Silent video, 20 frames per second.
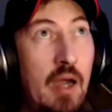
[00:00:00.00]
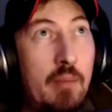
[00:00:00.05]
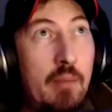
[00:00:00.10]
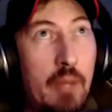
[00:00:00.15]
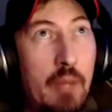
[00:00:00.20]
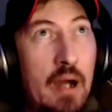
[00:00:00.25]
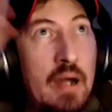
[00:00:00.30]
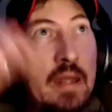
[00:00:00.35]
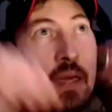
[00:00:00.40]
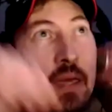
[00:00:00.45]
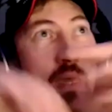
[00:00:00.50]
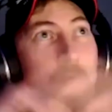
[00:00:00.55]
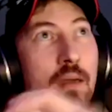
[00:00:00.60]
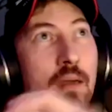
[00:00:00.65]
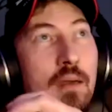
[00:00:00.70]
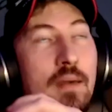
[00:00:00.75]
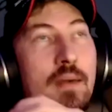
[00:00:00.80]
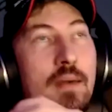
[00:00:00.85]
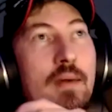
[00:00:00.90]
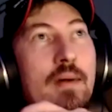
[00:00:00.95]
body
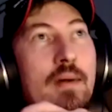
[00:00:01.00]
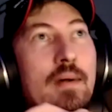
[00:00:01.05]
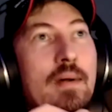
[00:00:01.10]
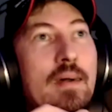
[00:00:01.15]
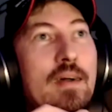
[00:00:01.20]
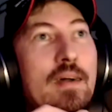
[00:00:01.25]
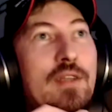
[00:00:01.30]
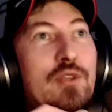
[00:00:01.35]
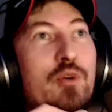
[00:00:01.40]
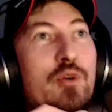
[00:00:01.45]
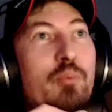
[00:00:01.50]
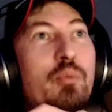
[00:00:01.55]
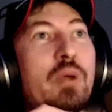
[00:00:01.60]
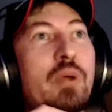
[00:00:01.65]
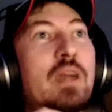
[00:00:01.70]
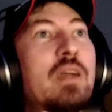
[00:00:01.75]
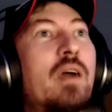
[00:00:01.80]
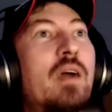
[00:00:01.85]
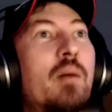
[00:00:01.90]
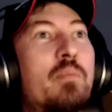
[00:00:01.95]
to
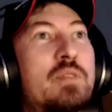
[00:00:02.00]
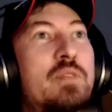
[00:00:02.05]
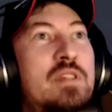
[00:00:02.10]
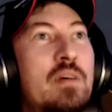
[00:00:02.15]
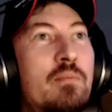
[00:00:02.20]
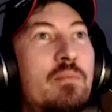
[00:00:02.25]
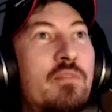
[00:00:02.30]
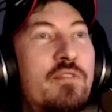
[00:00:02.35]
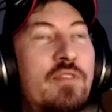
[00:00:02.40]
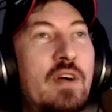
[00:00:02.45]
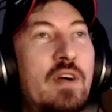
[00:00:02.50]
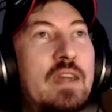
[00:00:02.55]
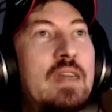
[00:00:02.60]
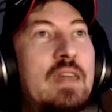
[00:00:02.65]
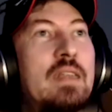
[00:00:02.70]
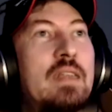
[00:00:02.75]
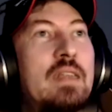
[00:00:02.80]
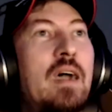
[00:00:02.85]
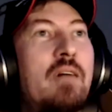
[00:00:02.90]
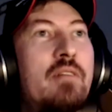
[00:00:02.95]
bring up some
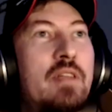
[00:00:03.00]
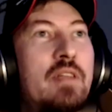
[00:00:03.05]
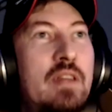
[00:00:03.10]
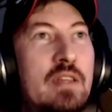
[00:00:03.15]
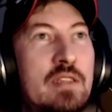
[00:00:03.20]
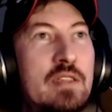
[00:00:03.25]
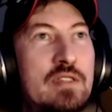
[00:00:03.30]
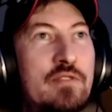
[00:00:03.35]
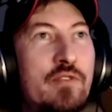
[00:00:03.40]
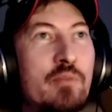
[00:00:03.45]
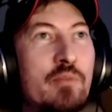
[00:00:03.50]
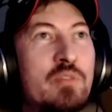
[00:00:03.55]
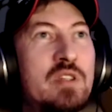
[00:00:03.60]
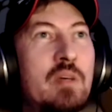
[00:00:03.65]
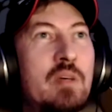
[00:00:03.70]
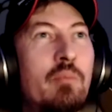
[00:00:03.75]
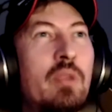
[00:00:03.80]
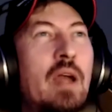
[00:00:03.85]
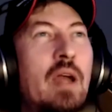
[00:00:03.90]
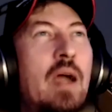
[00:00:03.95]
fucking evidence from
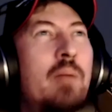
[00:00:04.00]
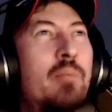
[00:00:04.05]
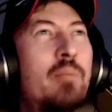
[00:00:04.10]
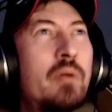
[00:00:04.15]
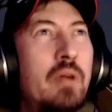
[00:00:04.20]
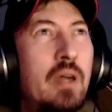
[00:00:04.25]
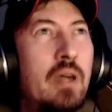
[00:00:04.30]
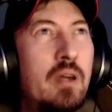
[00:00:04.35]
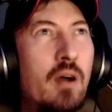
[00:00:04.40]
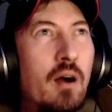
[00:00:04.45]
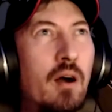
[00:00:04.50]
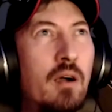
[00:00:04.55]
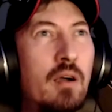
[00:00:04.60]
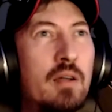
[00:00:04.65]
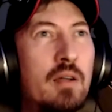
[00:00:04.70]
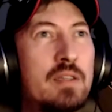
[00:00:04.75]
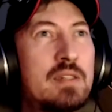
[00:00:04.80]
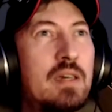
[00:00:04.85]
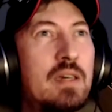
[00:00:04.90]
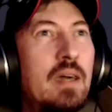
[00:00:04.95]
some library
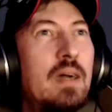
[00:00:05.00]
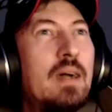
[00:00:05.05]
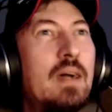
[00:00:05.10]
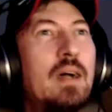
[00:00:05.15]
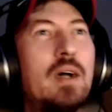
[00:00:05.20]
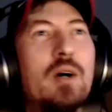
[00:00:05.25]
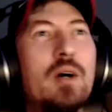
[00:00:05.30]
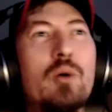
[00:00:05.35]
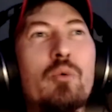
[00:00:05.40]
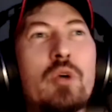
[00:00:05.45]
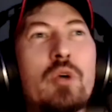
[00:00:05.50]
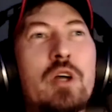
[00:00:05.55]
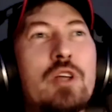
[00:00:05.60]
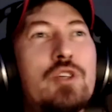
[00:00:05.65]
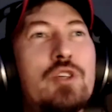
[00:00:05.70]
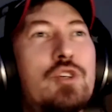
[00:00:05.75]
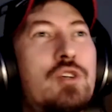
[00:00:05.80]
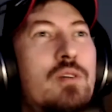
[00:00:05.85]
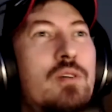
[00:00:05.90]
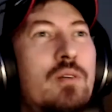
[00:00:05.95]
cards,
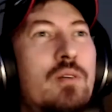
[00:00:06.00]
which